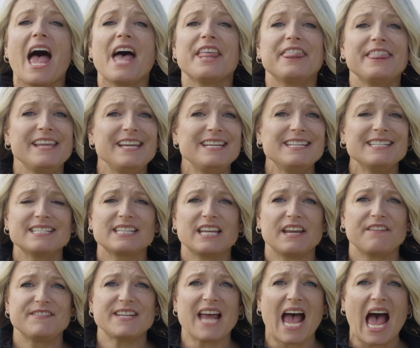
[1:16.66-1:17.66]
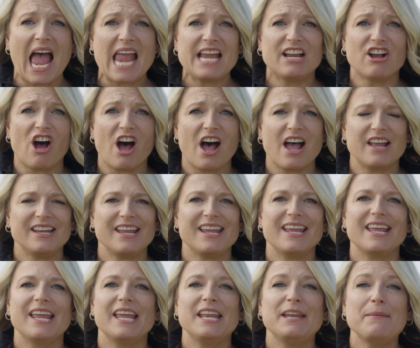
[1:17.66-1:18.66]
Athene's gift to Icon,
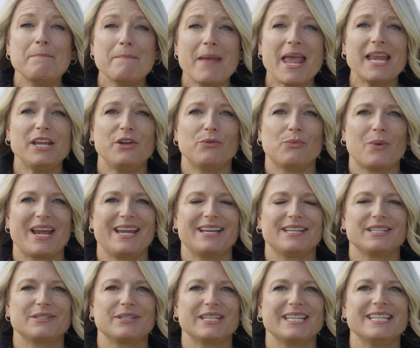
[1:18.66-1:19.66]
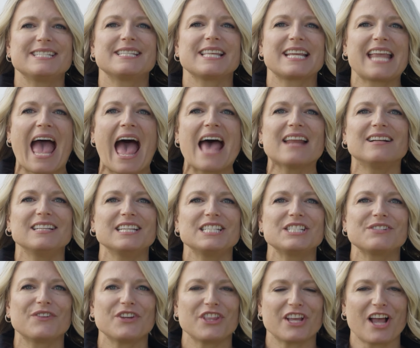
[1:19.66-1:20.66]
in many ways, is the catalyst
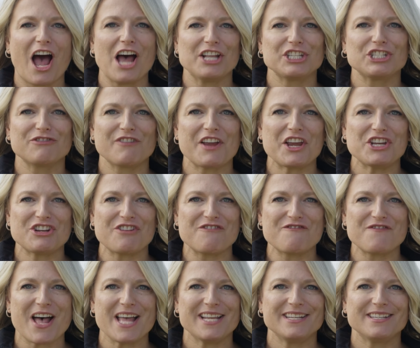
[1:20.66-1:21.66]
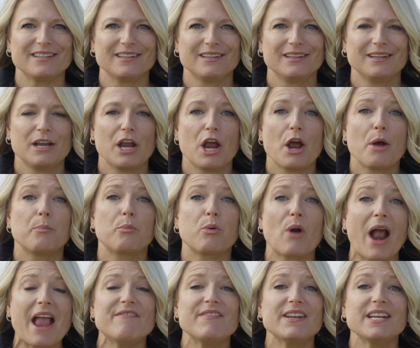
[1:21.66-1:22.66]
for the Conservation Fund.
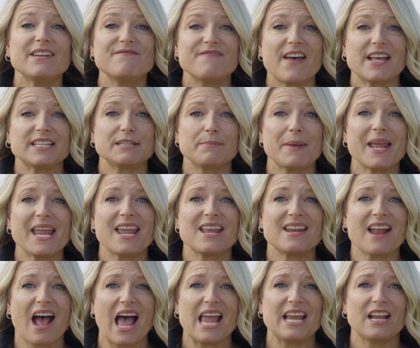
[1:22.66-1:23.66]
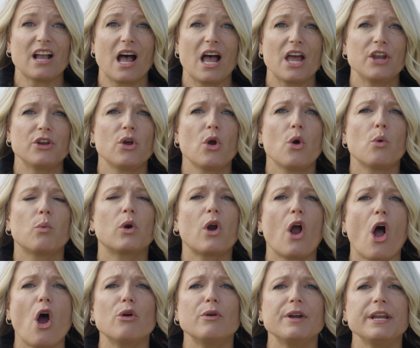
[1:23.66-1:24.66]
Private investment in Icon were
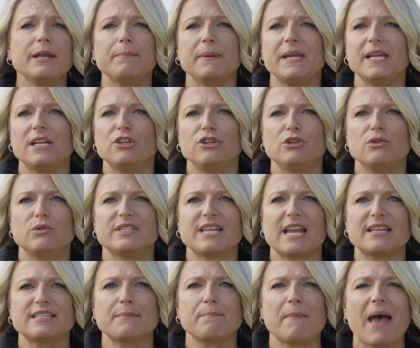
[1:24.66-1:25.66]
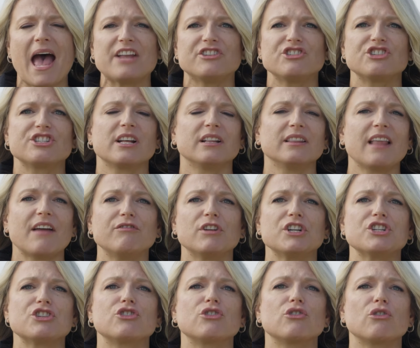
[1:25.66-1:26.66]
already being used as a match to
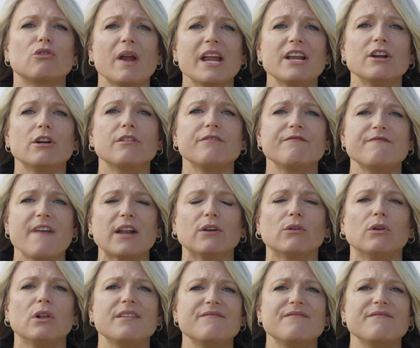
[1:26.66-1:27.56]
leverage greater federal